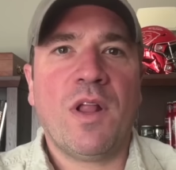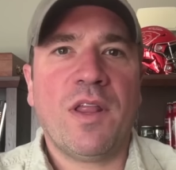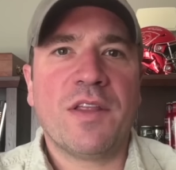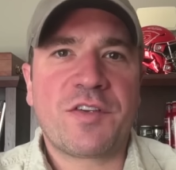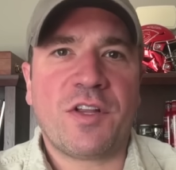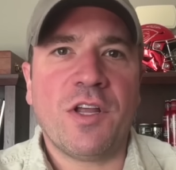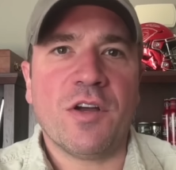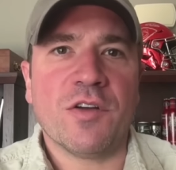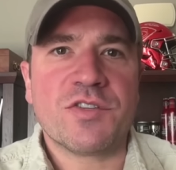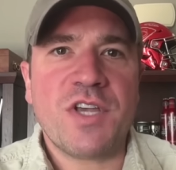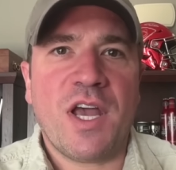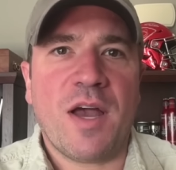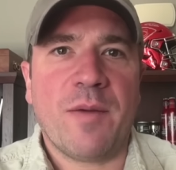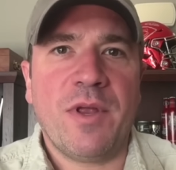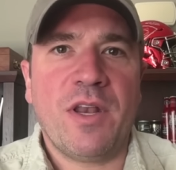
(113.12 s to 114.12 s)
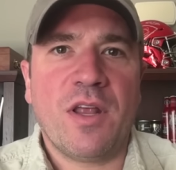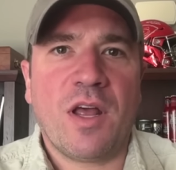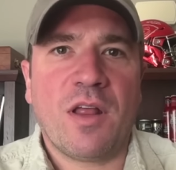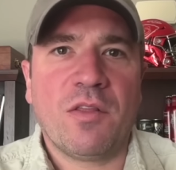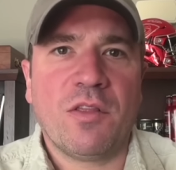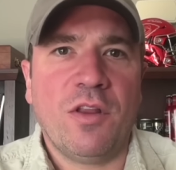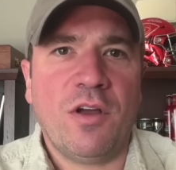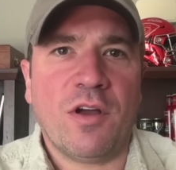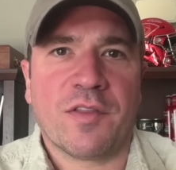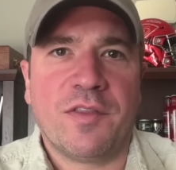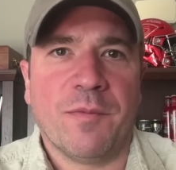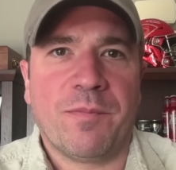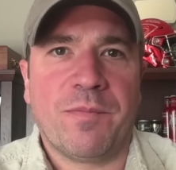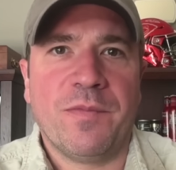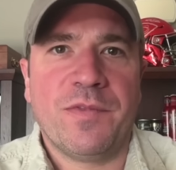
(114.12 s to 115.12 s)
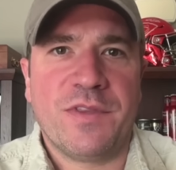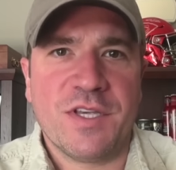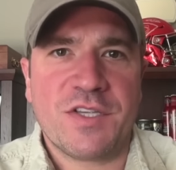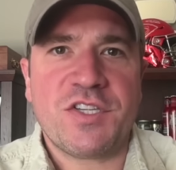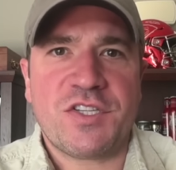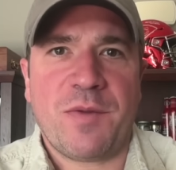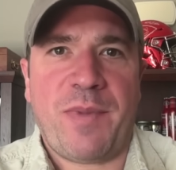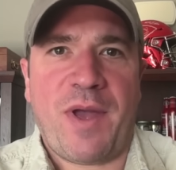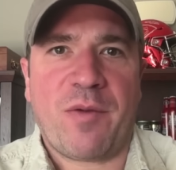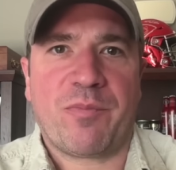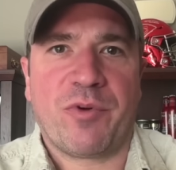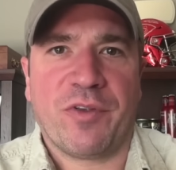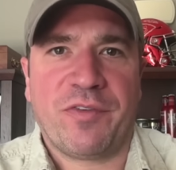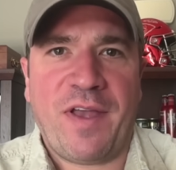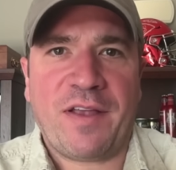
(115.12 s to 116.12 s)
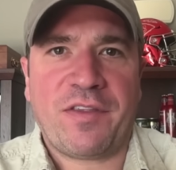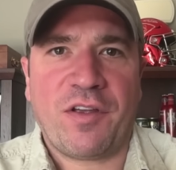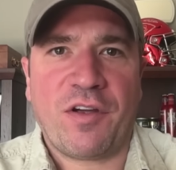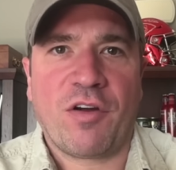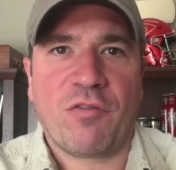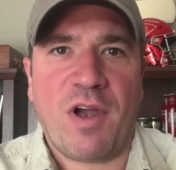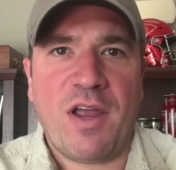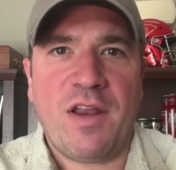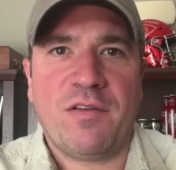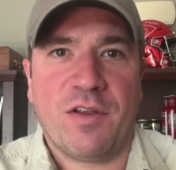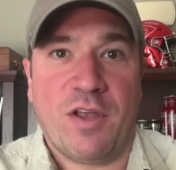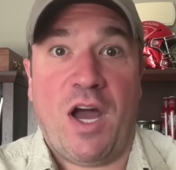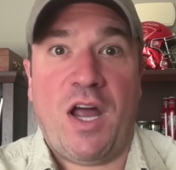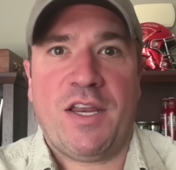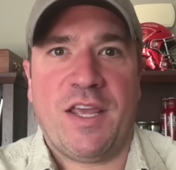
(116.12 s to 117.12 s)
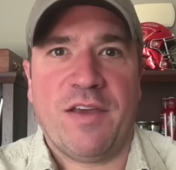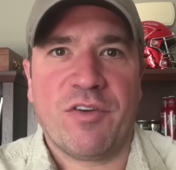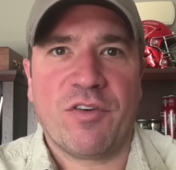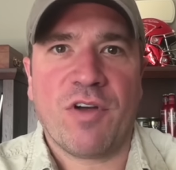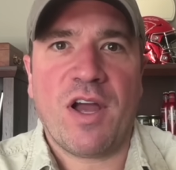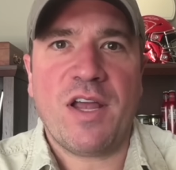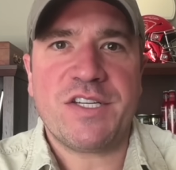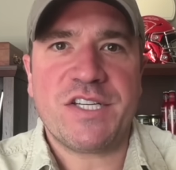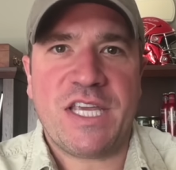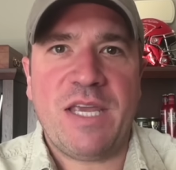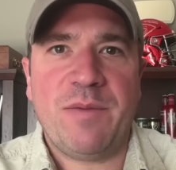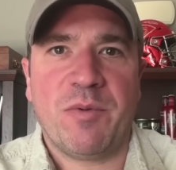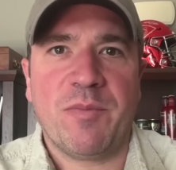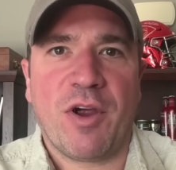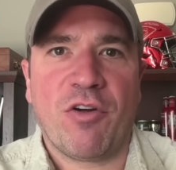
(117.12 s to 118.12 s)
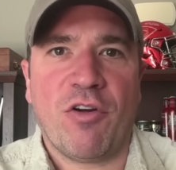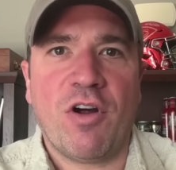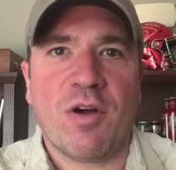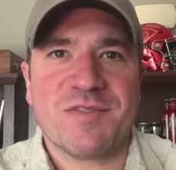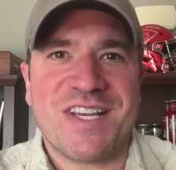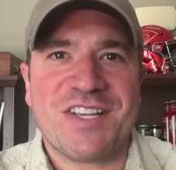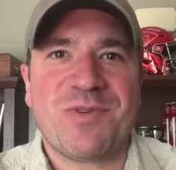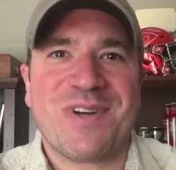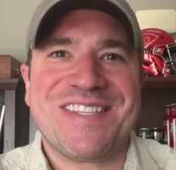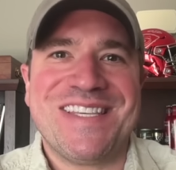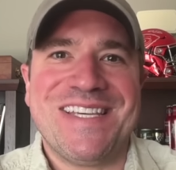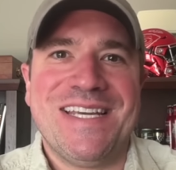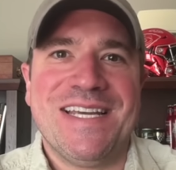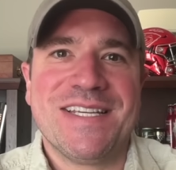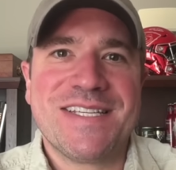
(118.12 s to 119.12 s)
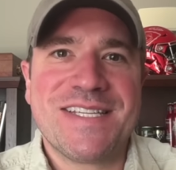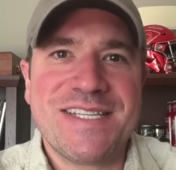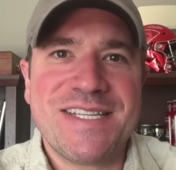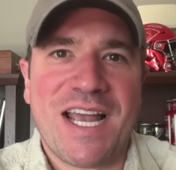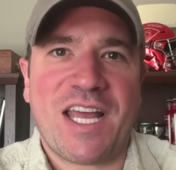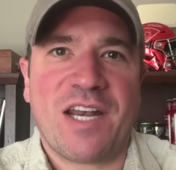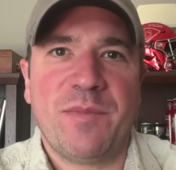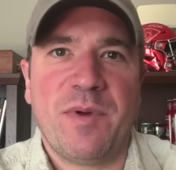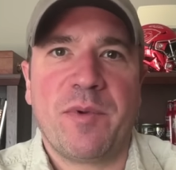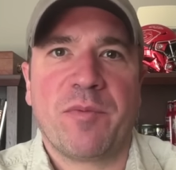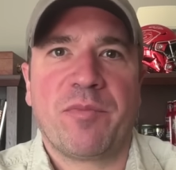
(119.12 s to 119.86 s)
it's close. Yeah, I mean, uh, look, the this is about protecting our right, God given right to keep and bear mm-hmm. arms. That's why it's the Second Amendment